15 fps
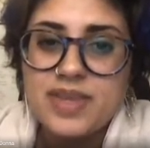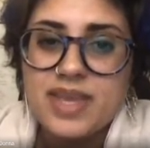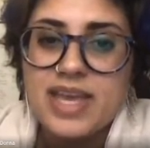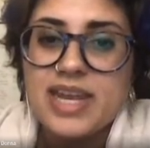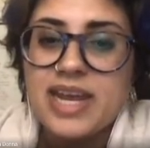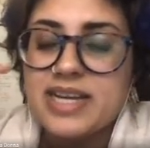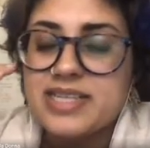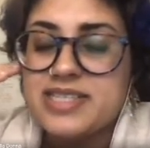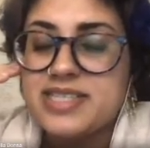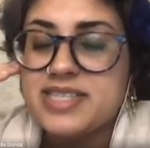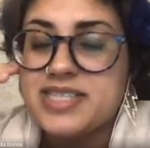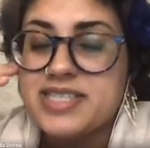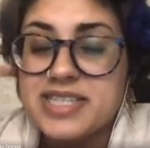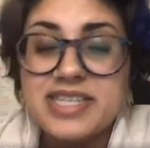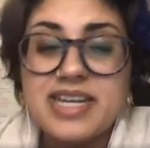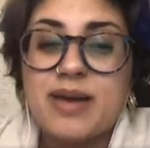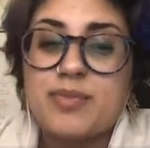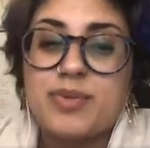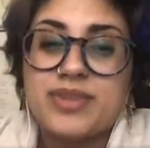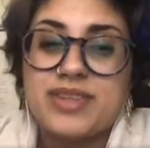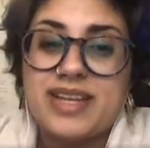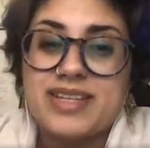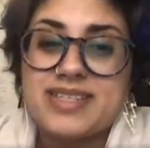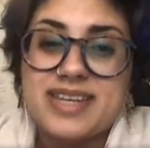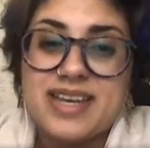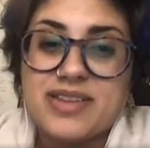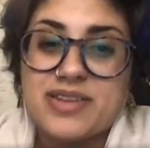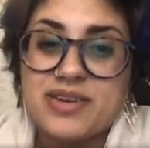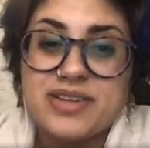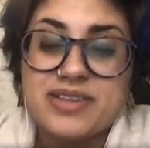And I did not put that
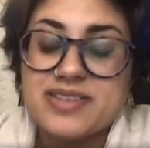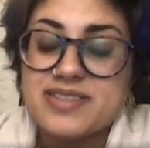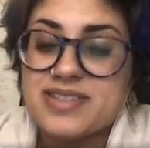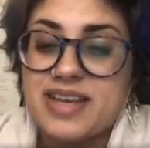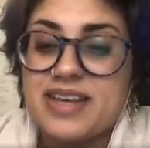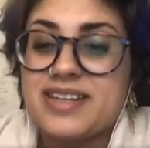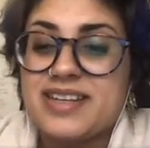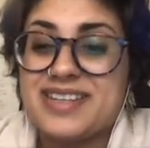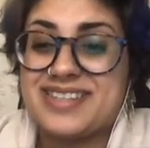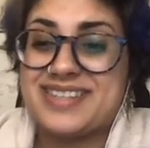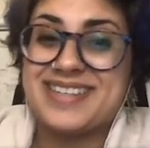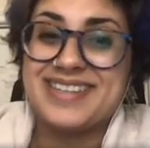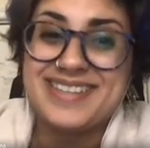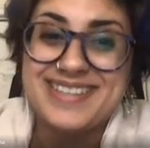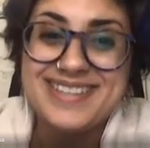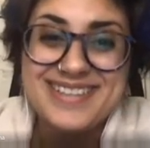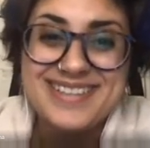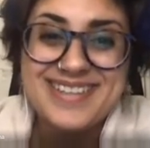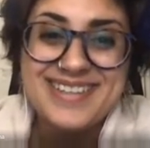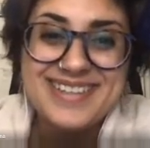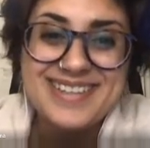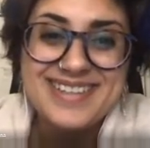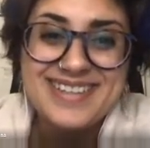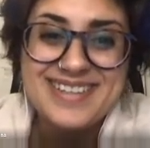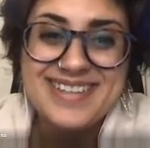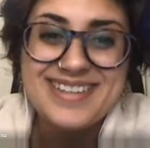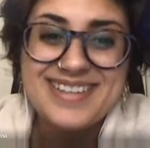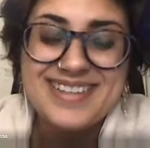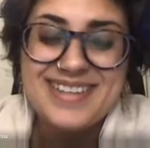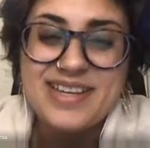together in the slightest.
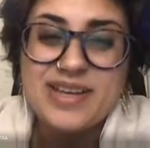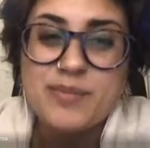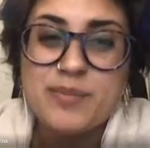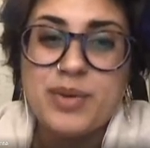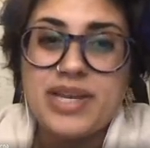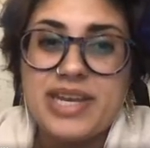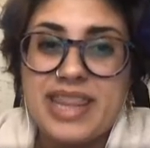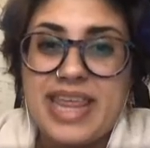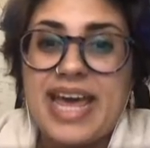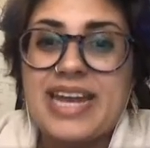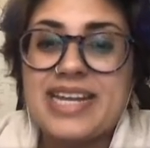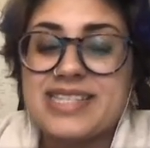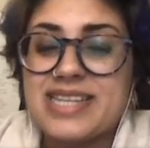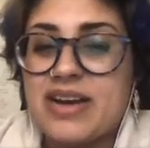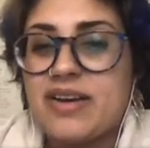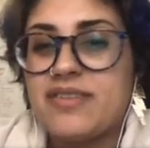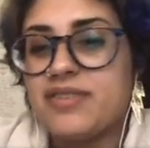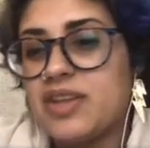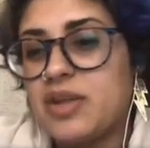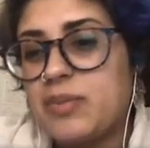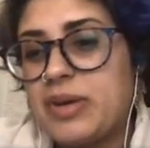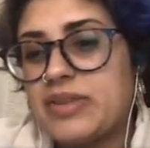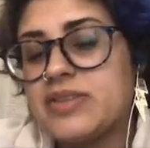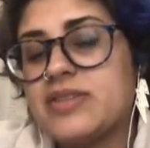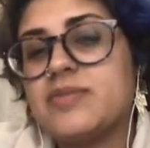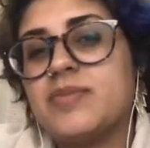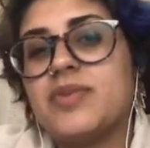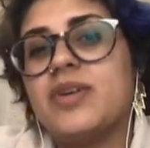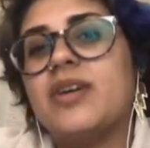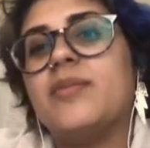But that is how I feel about this
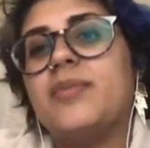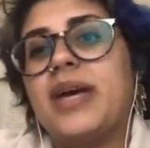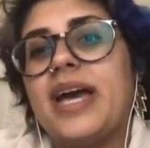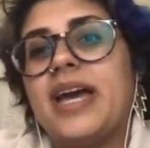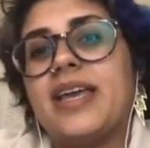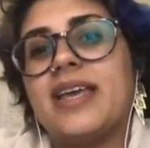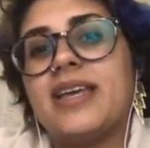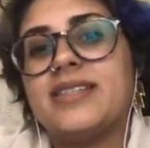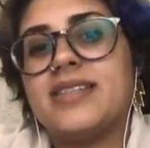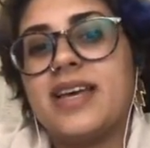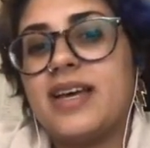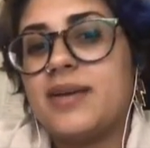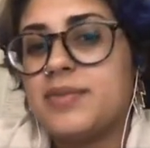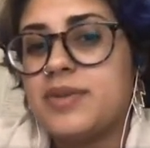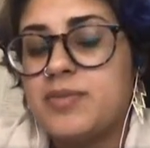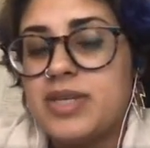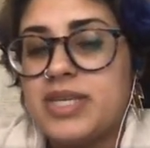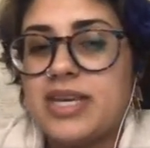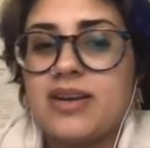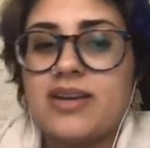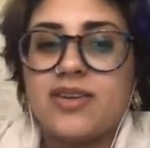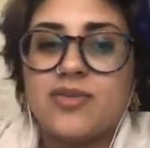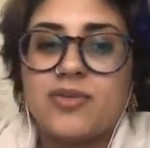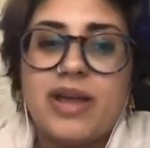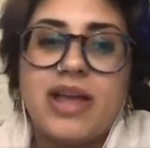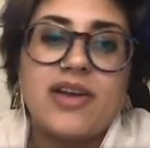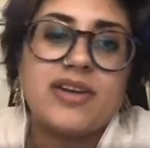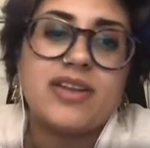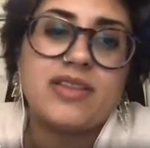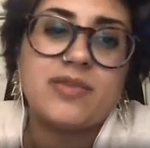menorah bag, is that I'm going to be carrying it
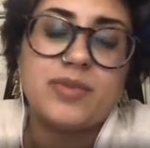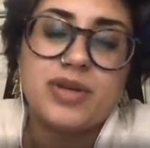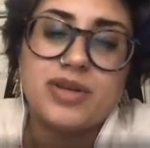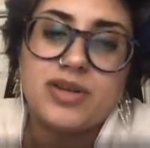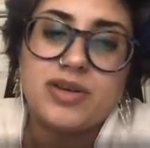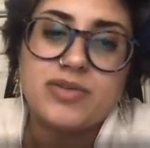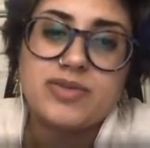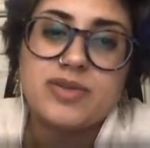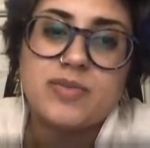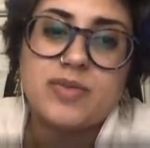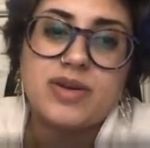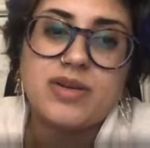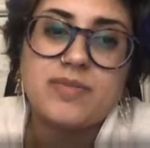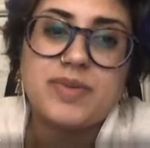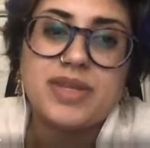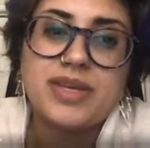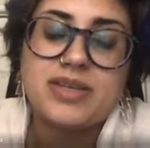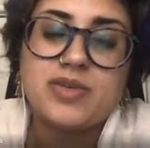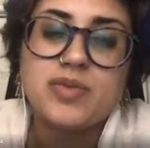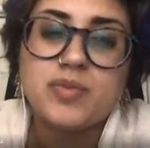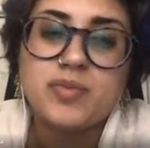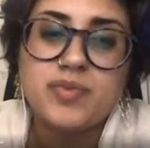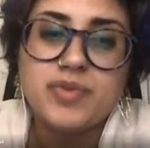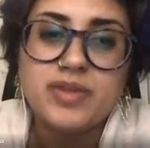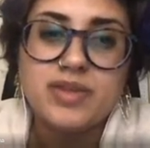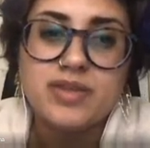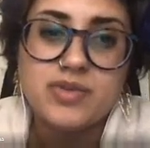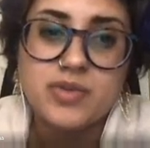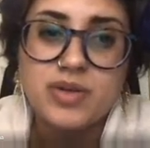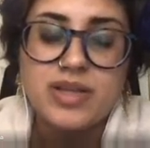around, and then we're going to go somewhere and be like, the
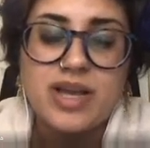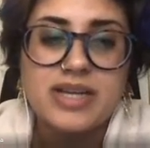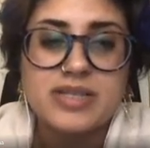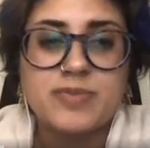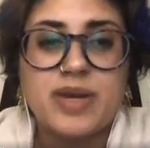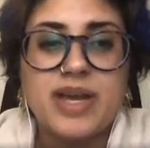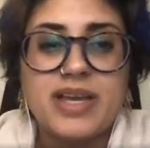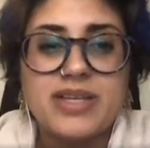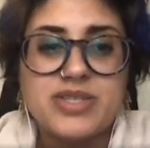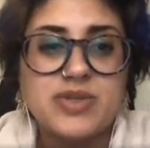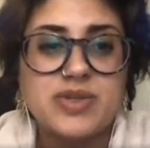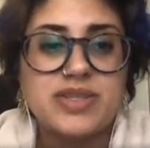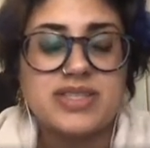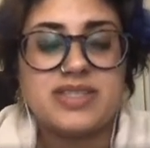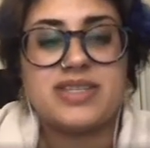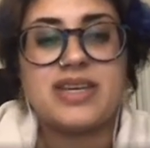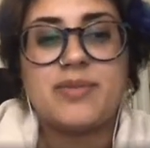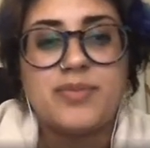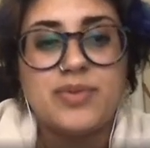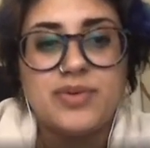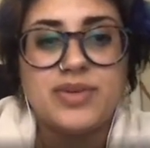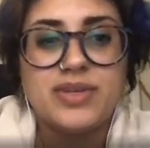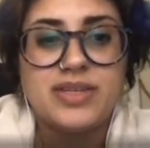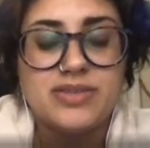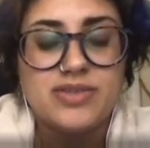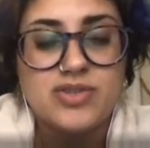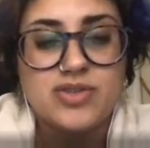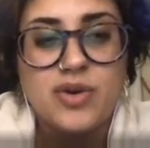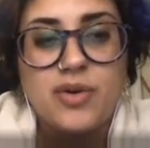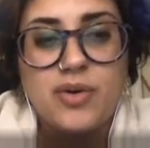door locks behind you, and this temple is
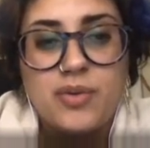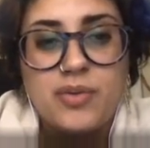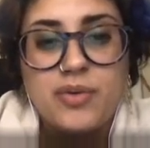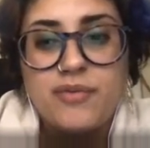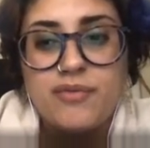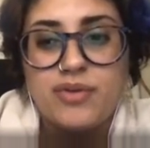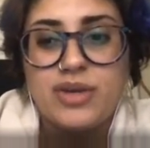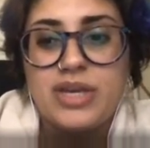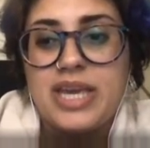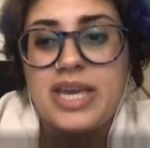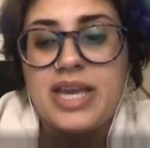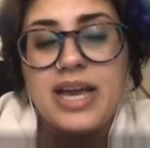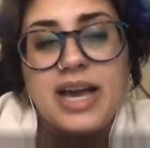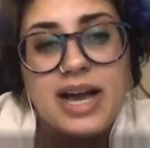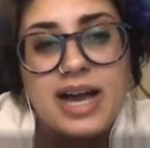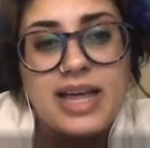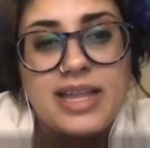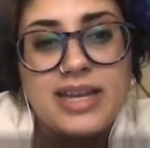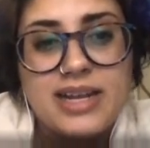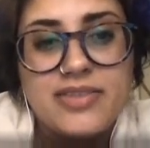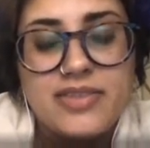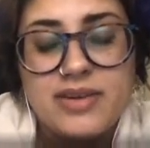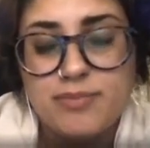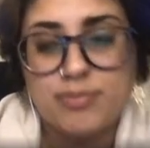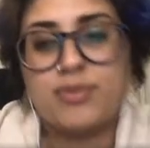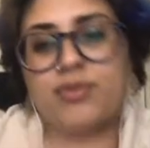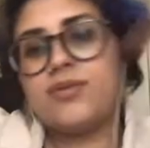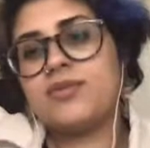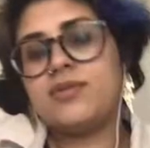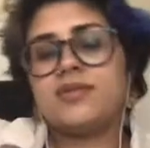so freaking hot, and then
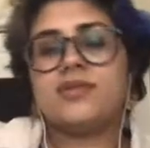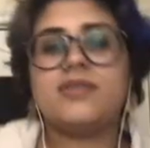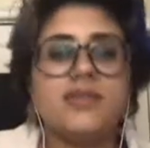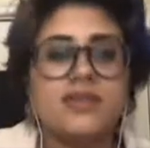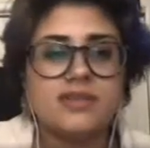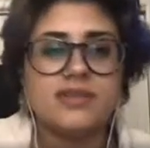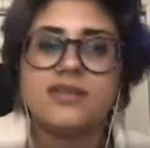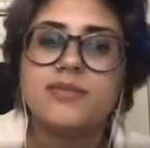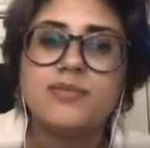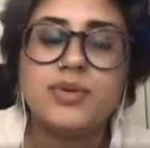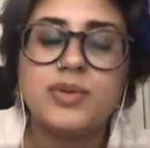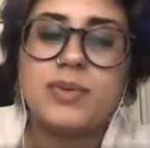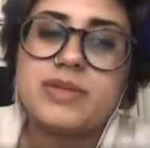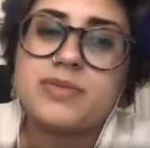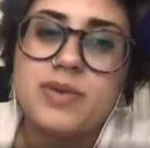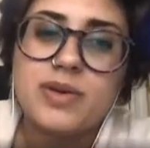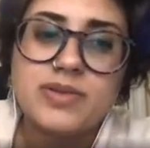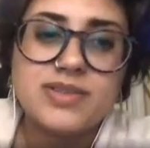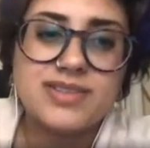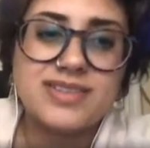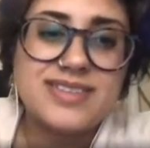poop explodes.